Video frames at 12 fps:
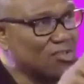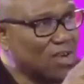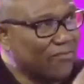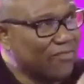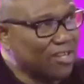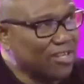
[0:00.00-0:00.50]

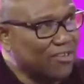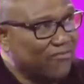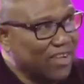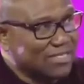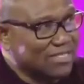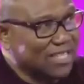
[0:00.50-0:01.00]
You have not
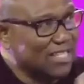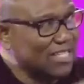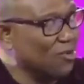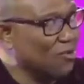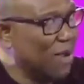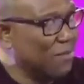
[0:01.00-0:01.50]
invested
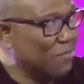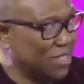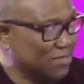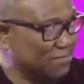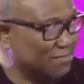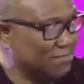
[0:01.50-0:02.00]
in the human
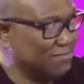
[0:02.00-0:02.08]
being.